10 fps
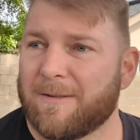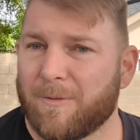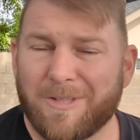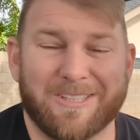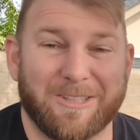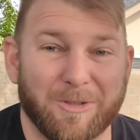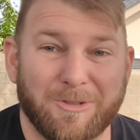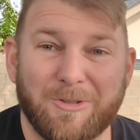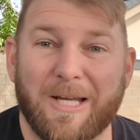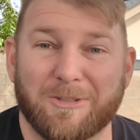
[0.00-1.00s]
we still
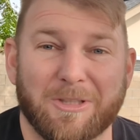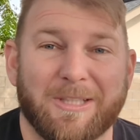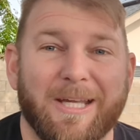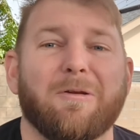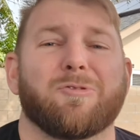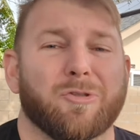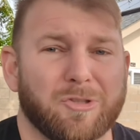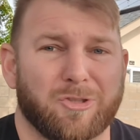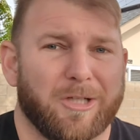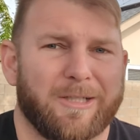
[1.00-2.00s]
do that drinking game so this
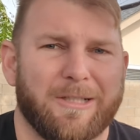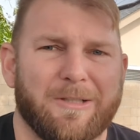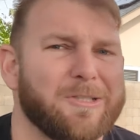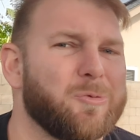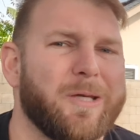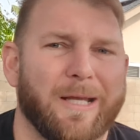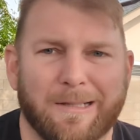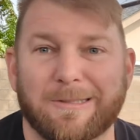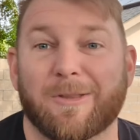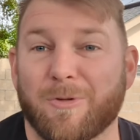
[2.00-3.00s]
drink this weekend i
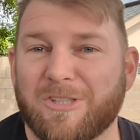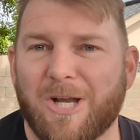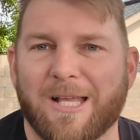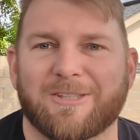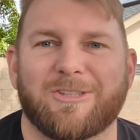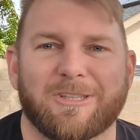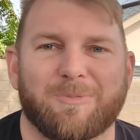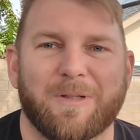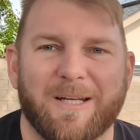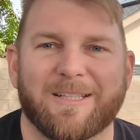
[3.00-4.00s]
took three shots just
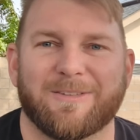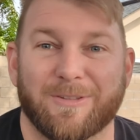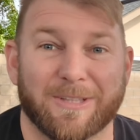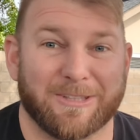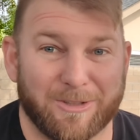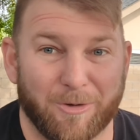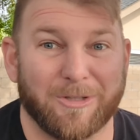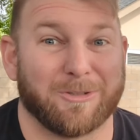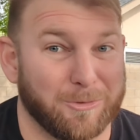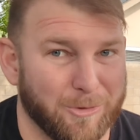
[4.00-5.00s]
because villa
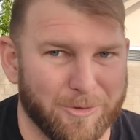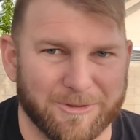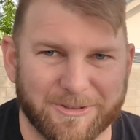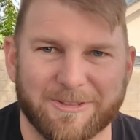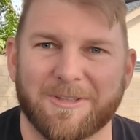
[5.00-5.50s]
scored two goals